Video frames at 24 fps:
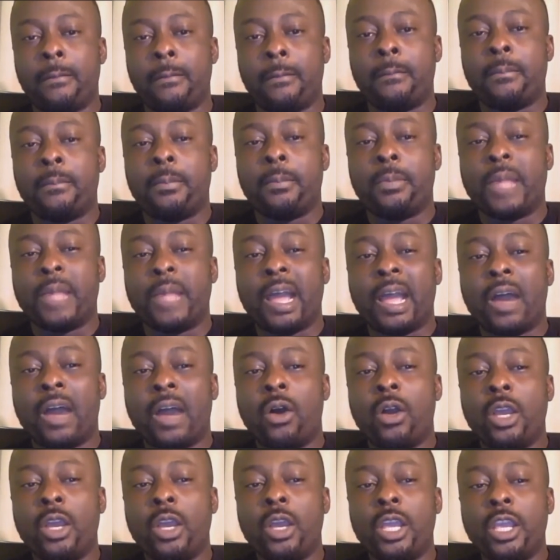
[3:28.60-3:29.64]
Now,
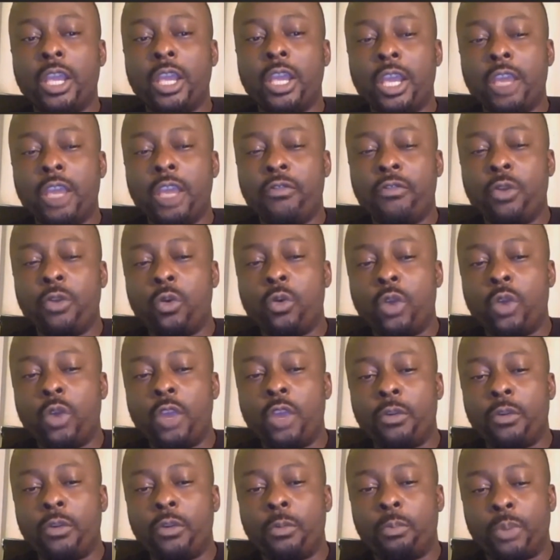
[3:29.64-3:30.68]
if
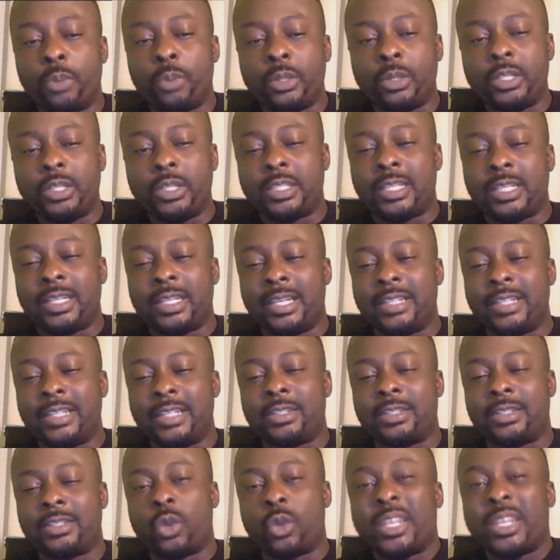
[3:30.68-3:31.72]
you put this
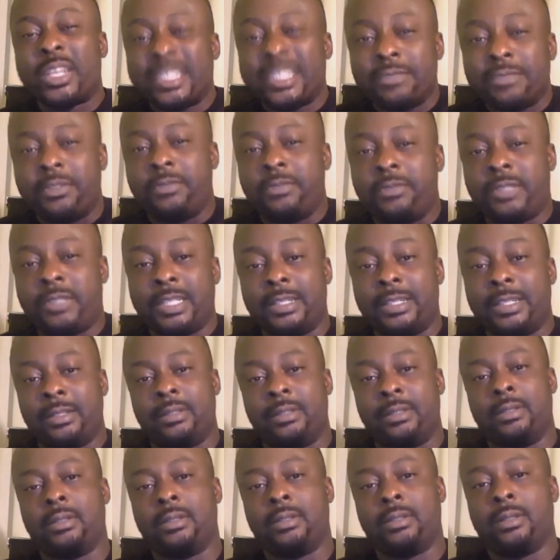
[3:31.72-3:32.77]
against 2015,
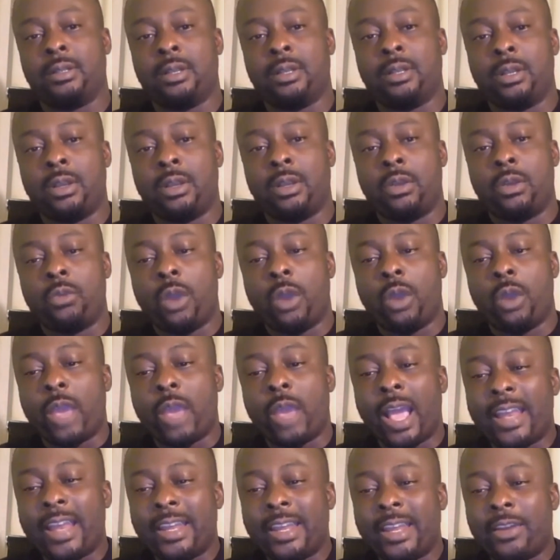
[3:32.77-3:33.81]
where we
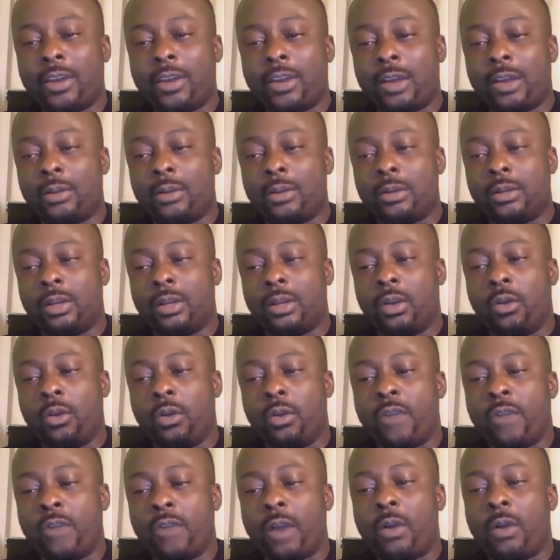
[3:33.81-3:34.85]
handed over,
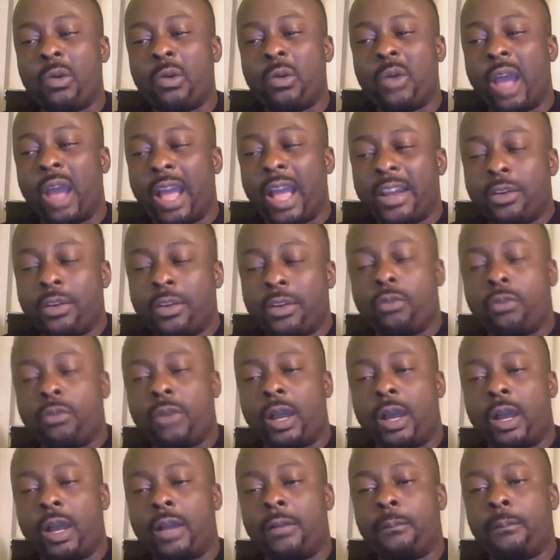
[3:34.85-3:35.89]

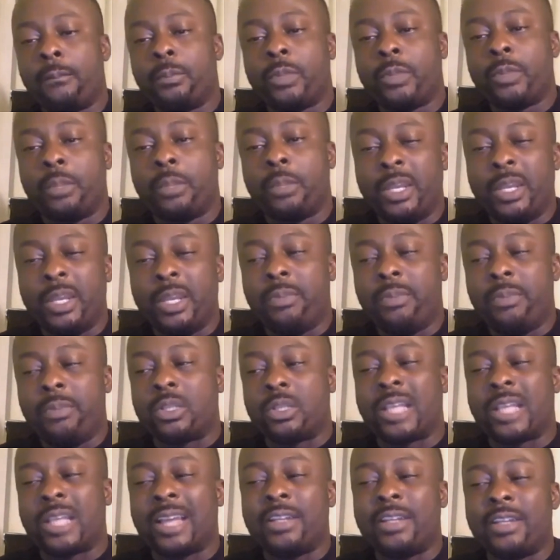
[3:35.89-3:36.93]
the PDP was
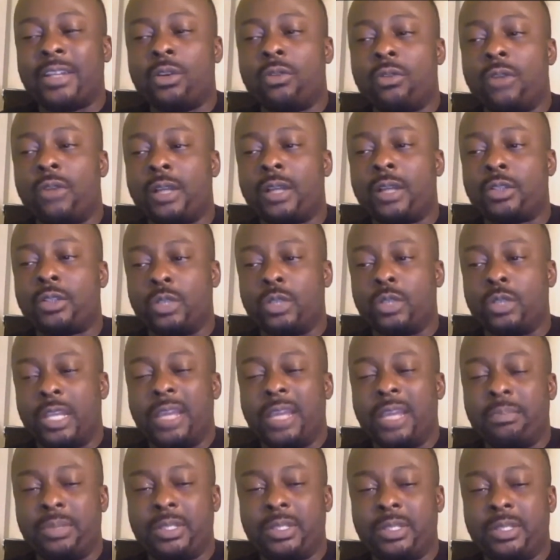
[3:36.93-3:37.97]
handing over to the
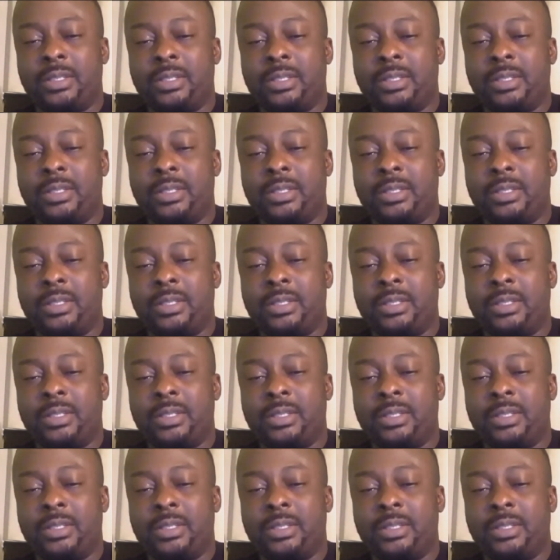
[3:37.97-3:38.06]
APC,